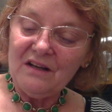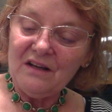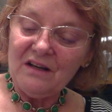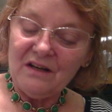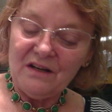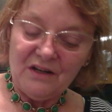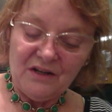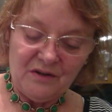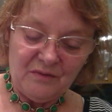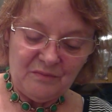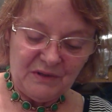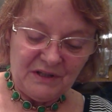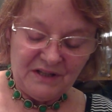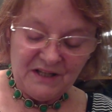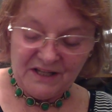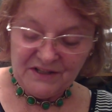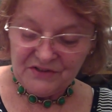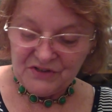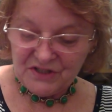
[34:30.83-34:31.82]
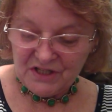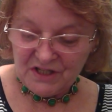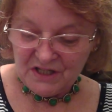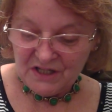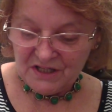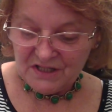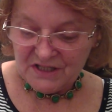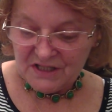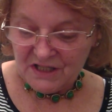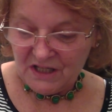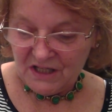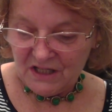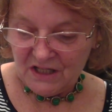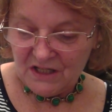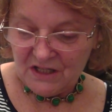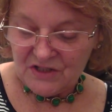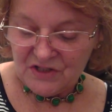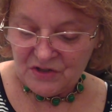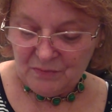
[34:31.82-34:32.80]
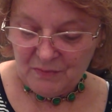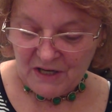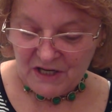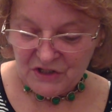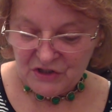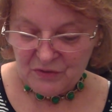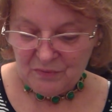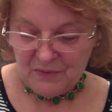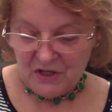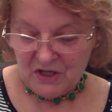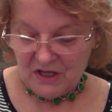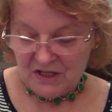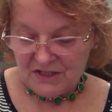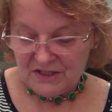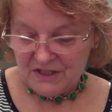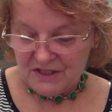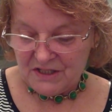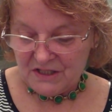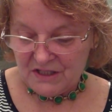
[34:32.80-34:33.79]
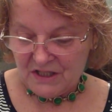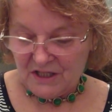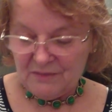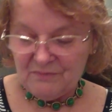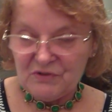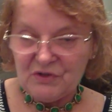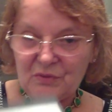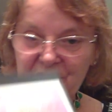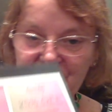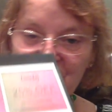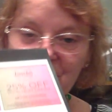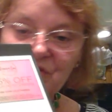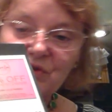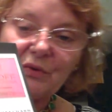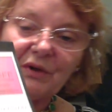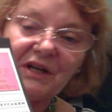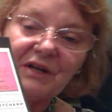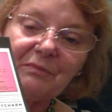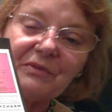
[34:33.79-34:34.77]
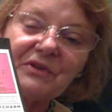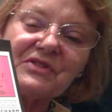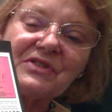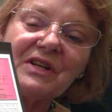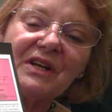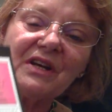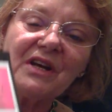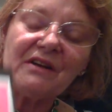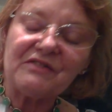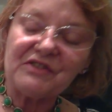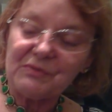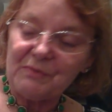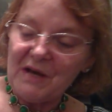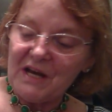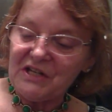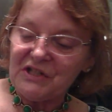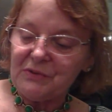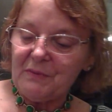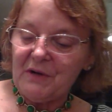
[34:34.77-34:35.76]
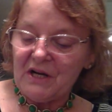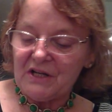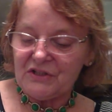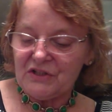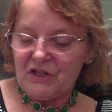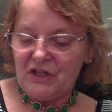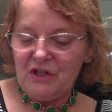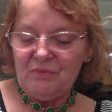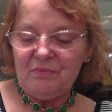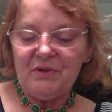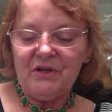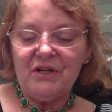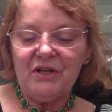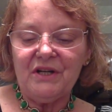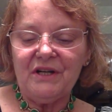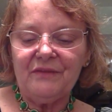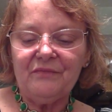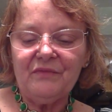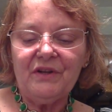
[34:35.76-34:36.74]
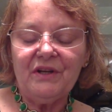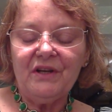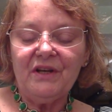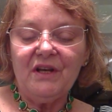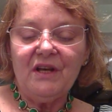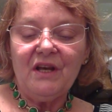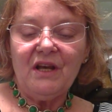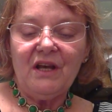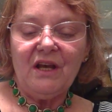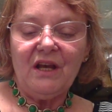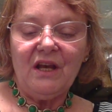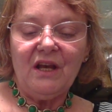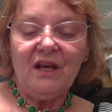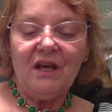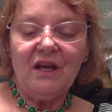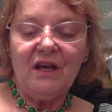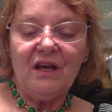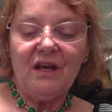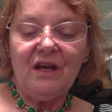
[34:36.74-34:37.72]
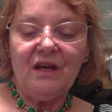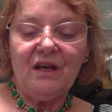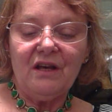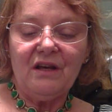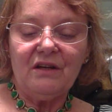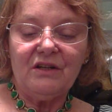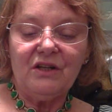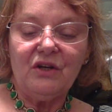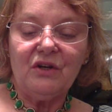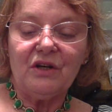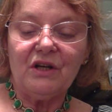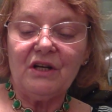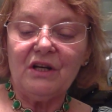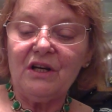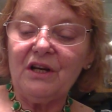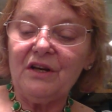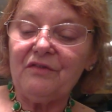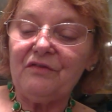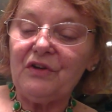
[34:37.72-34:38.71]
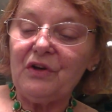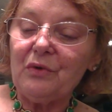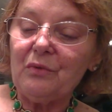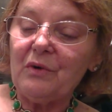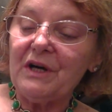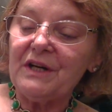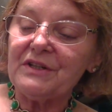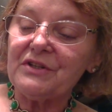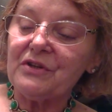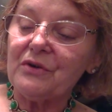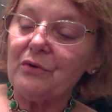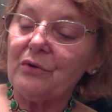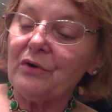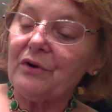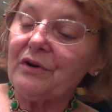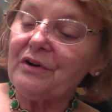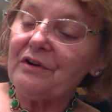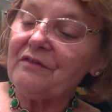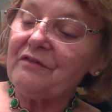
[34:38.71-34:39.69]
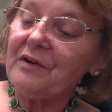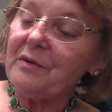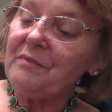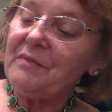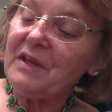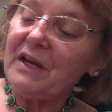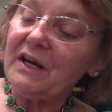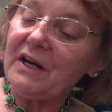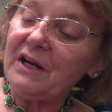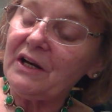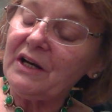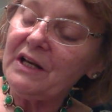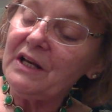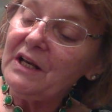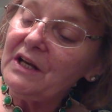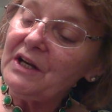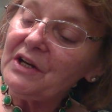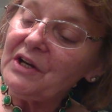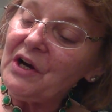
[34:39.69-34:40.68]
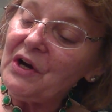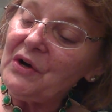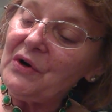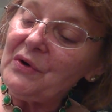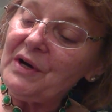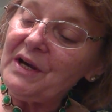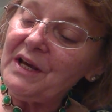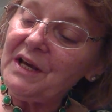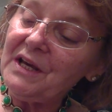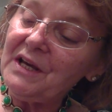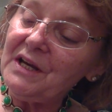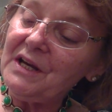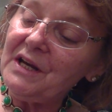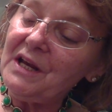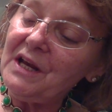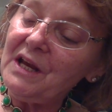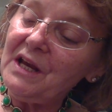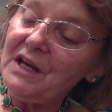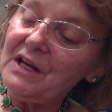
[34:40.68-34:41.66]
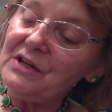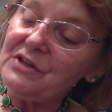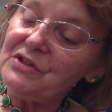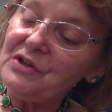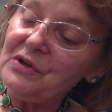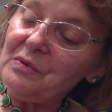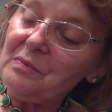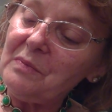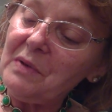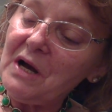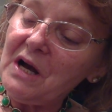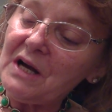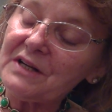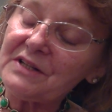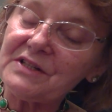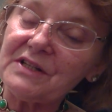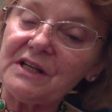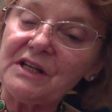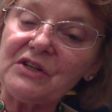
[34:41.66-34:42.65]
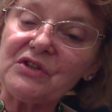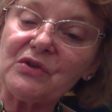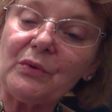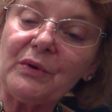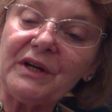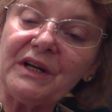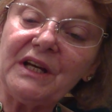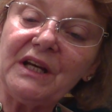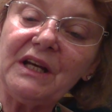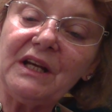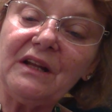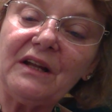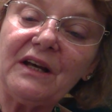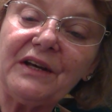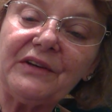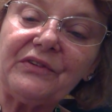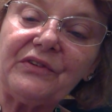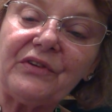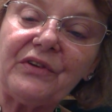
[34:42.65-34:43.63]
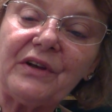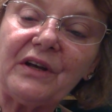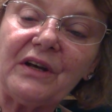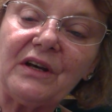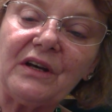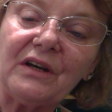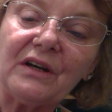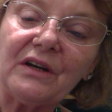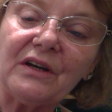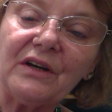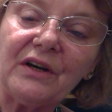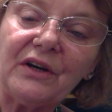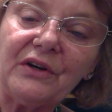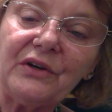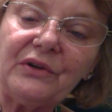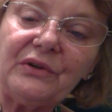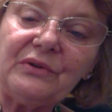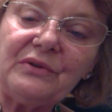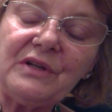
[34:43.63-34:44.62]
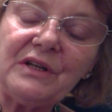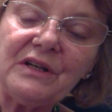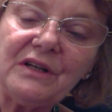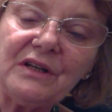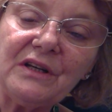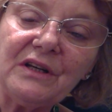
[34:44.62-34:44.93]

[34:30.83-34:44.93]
Um, but that's nice. And Smashbox comes with the twenty percent off Smashbox coupon. And you can, if you want to order from there, go in and do Boxy twenty. That's the code